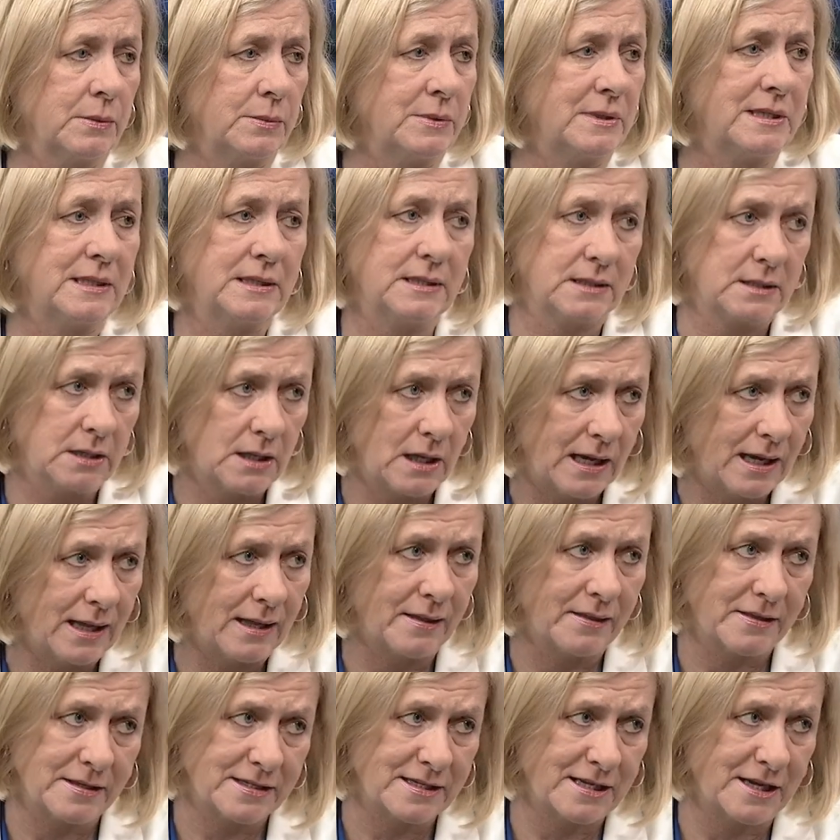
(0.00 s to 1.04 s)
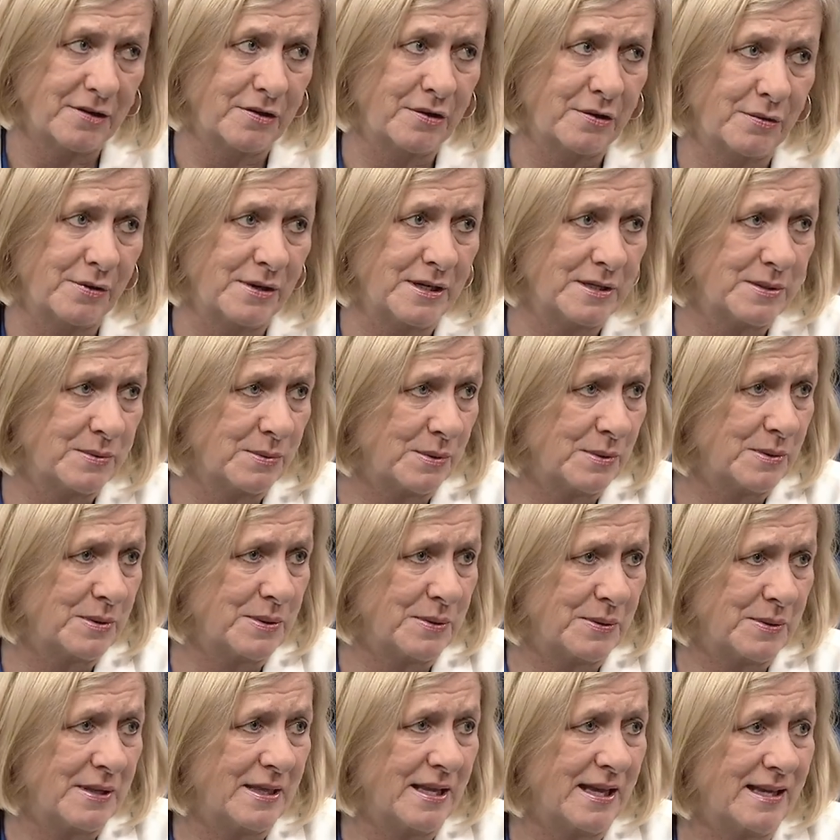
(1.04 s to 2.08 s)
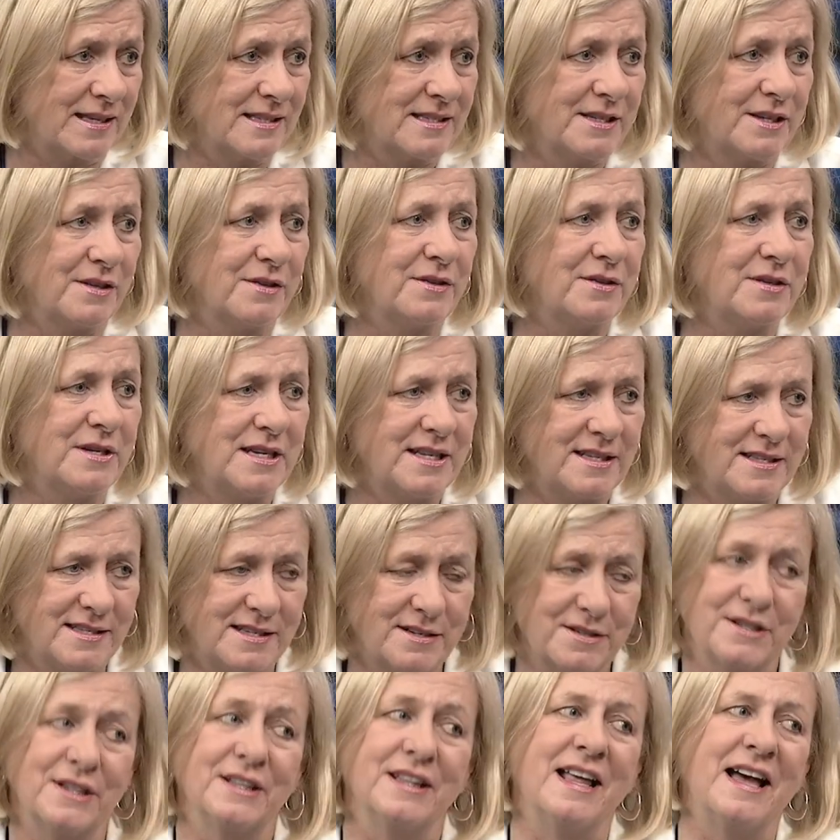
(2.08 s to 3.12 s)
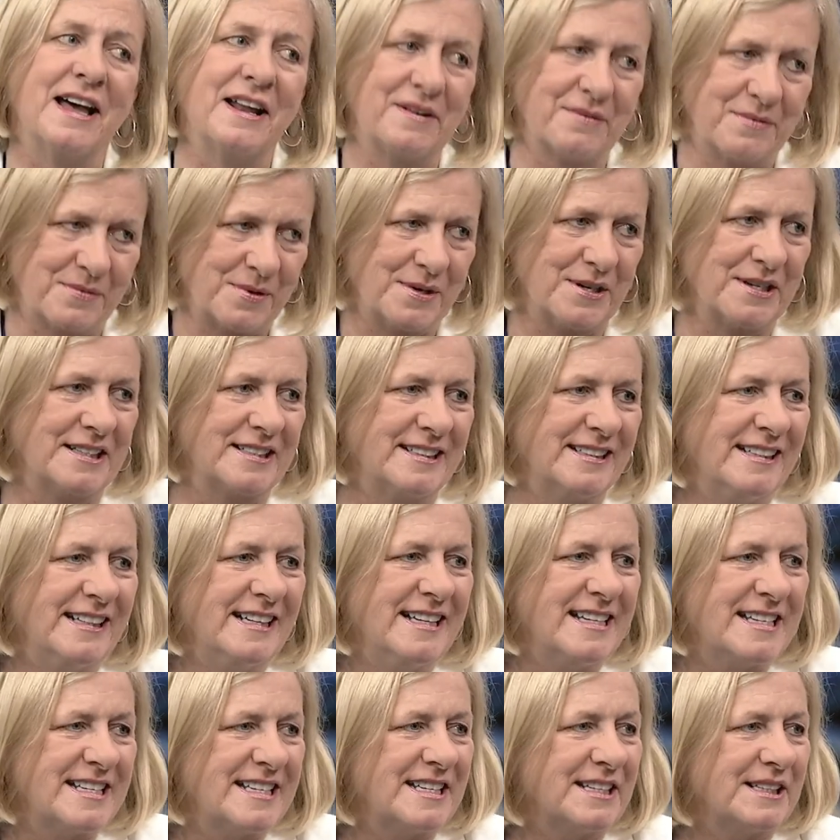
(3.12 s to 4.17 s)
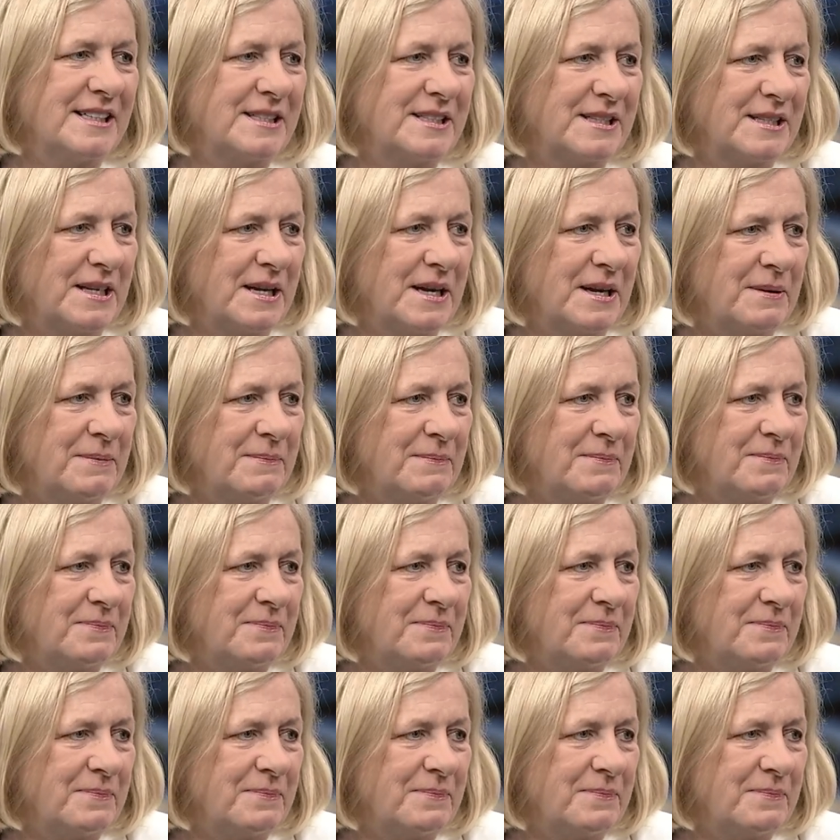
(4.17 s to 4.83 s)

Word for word: we didn't tell the South Koreans we were doing that. So there need there's a lot of work yeah, still is. to come. Uh,